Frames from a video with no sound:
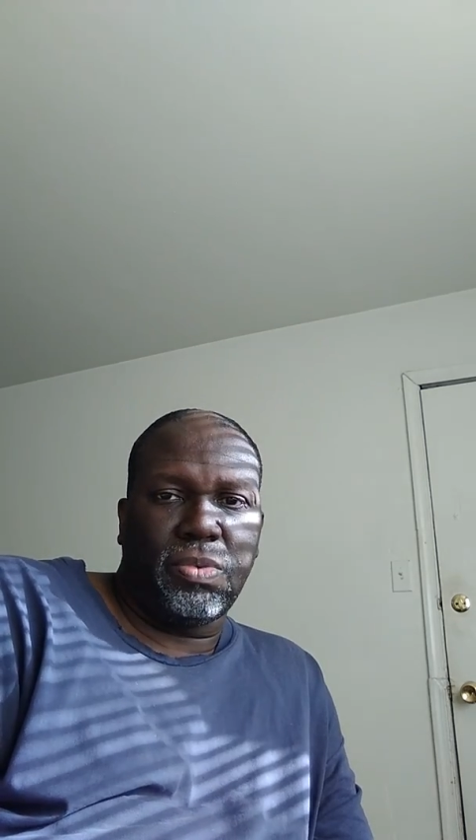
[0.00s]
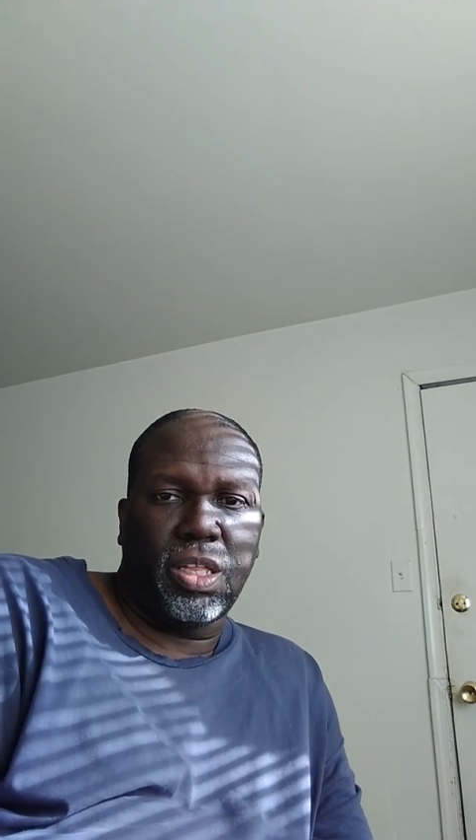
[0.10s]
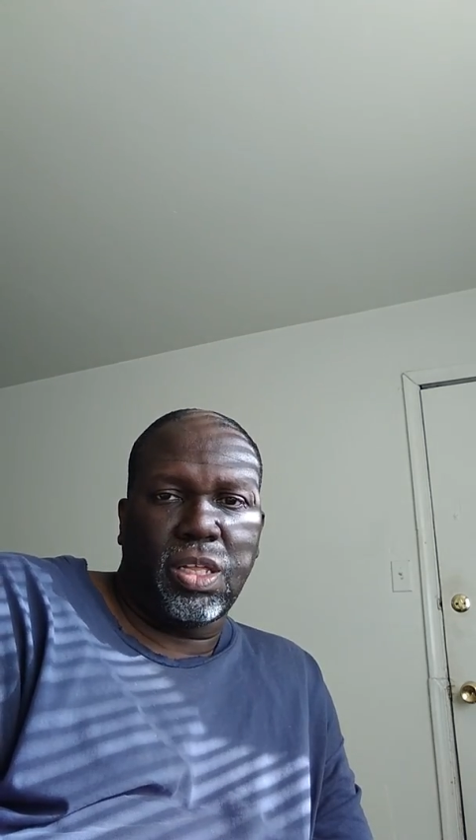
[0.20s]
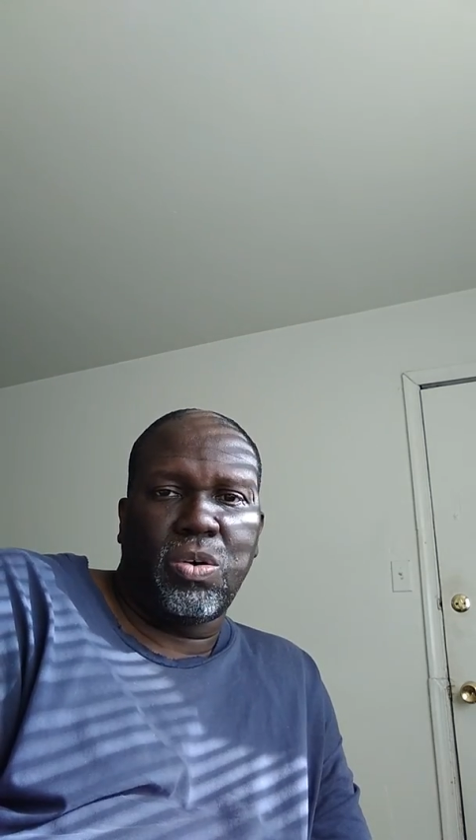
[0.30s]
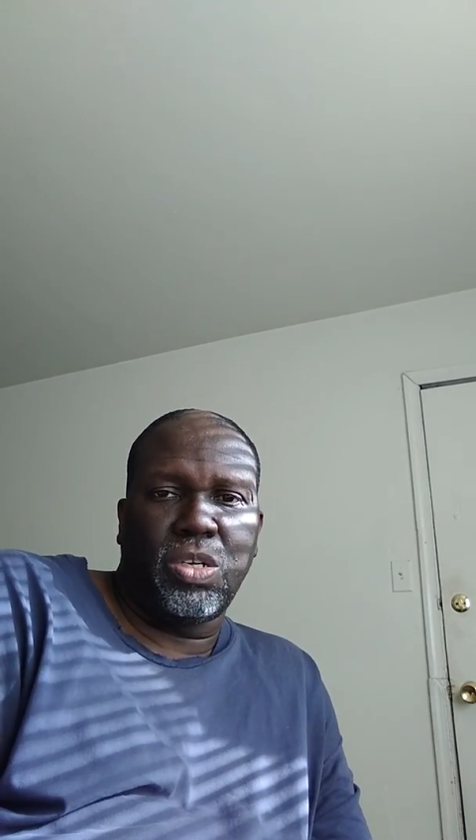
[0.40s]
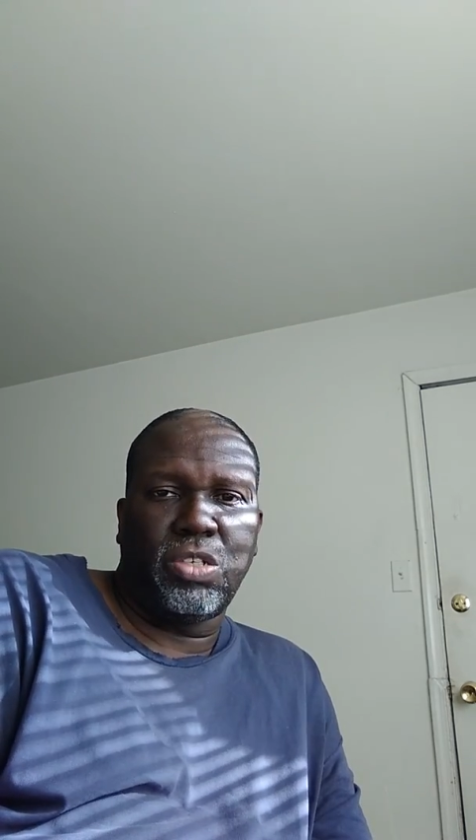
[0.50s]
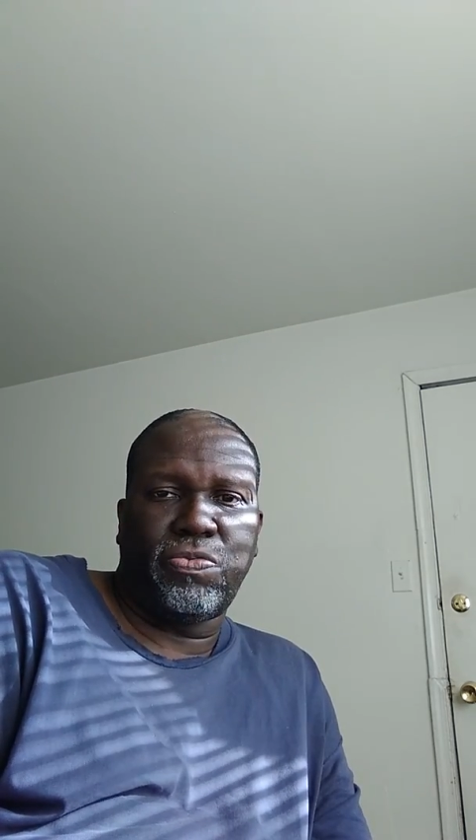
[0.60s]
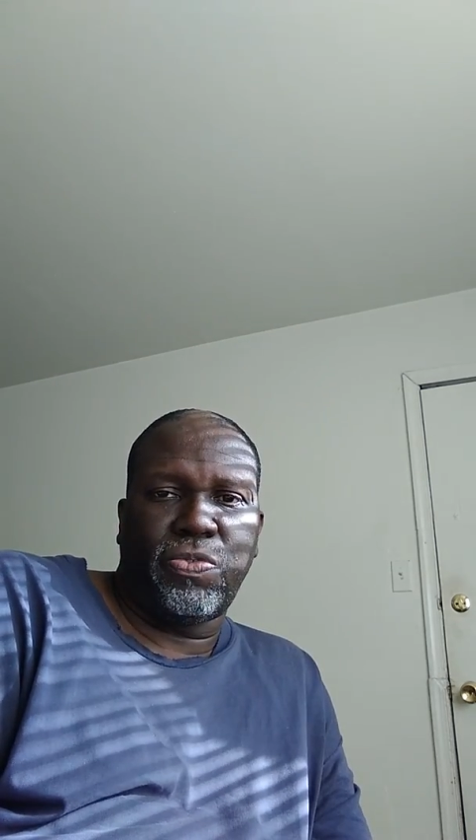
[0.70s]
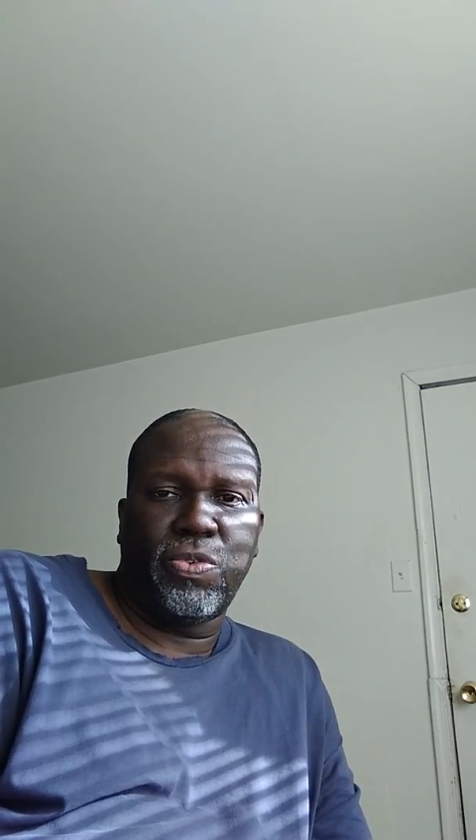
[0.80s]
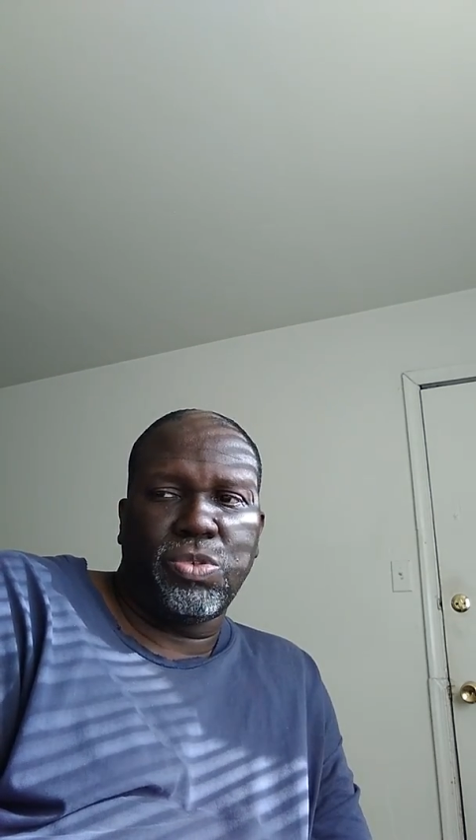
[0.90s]
Again,
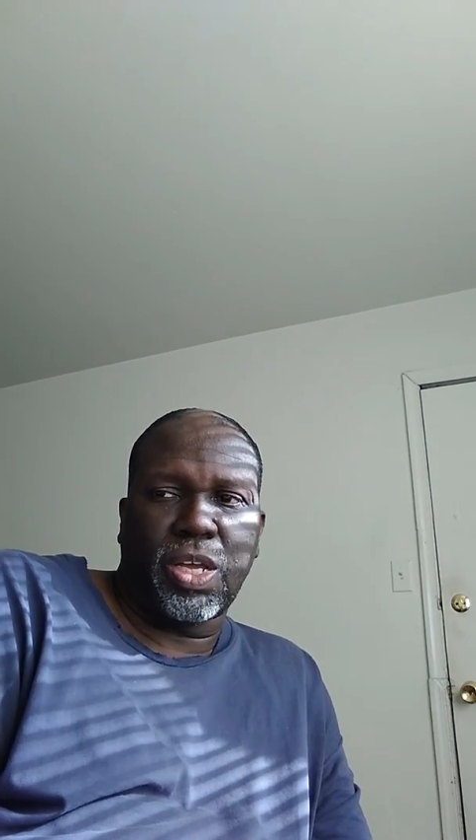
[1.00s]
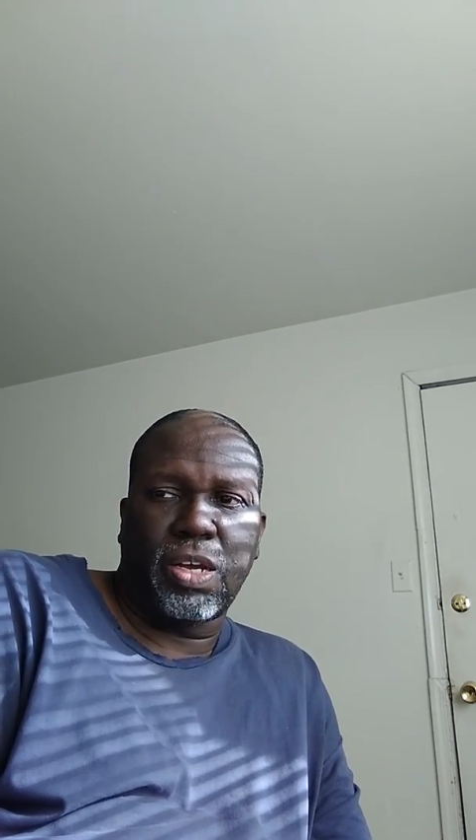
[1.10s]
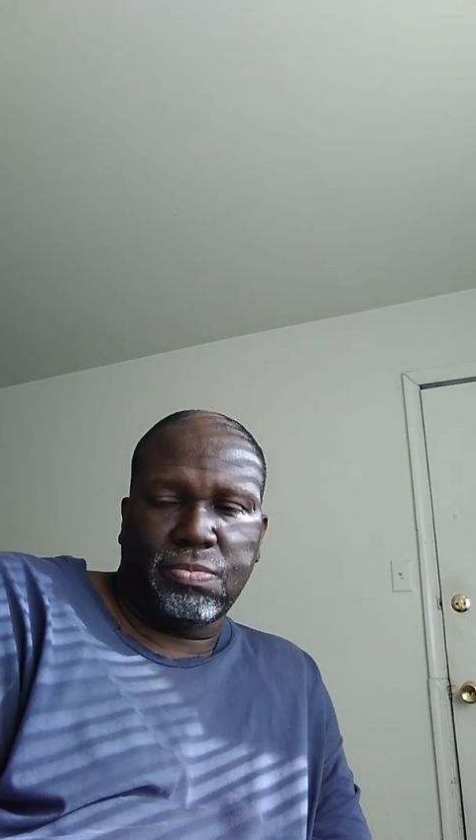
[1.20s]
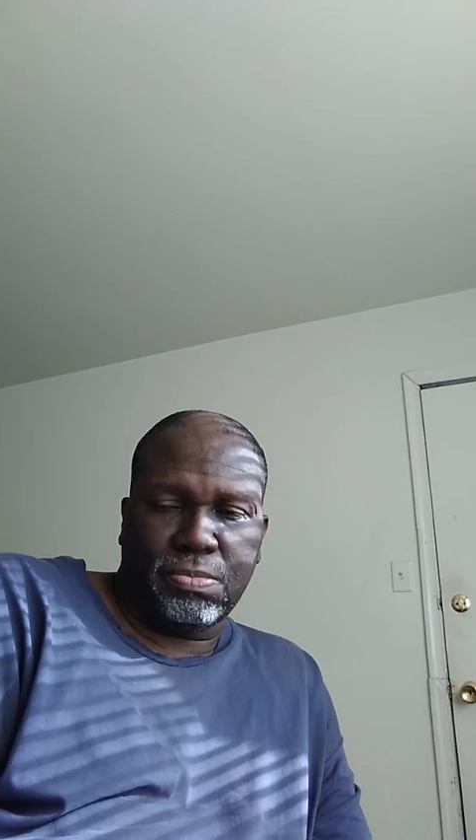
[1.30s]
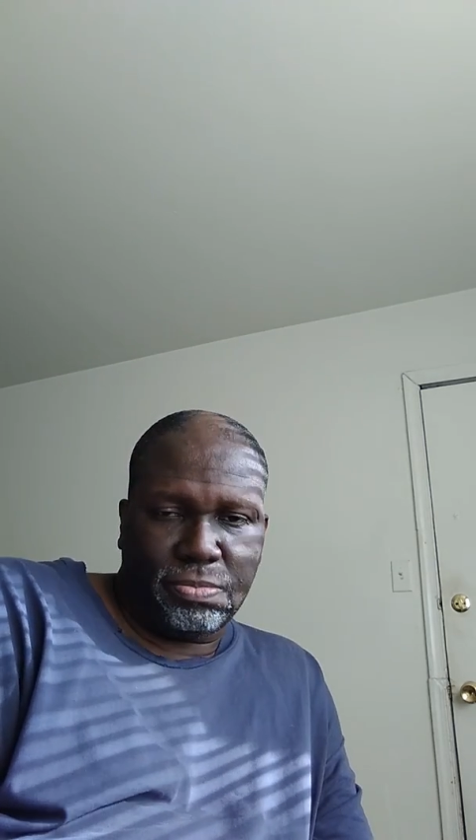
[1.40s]
on this